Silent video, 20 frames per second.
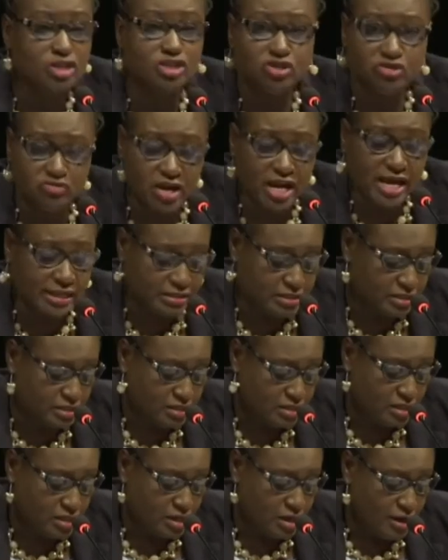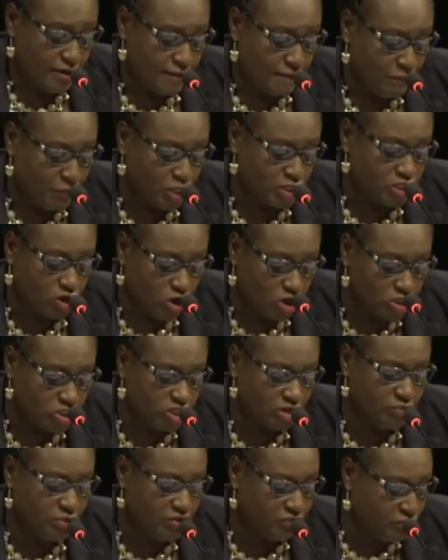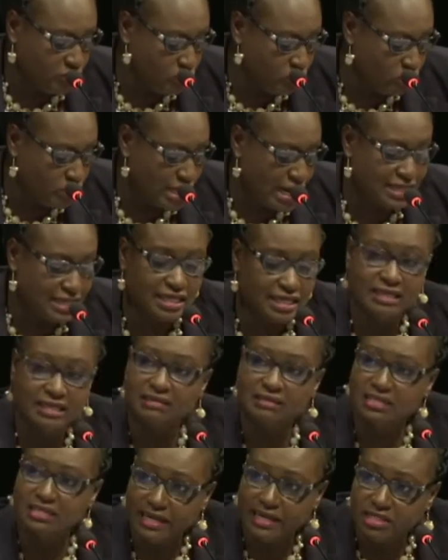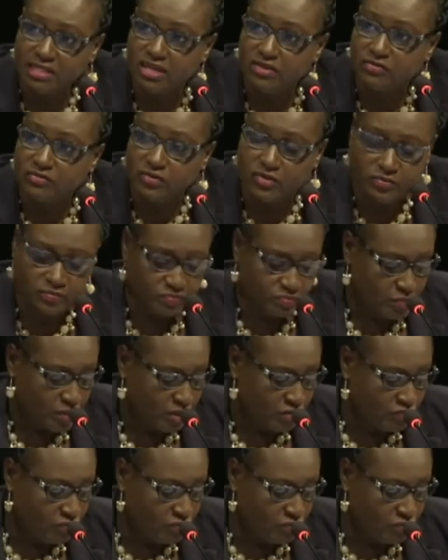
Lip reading: though a threat, must also be viewed as an incentive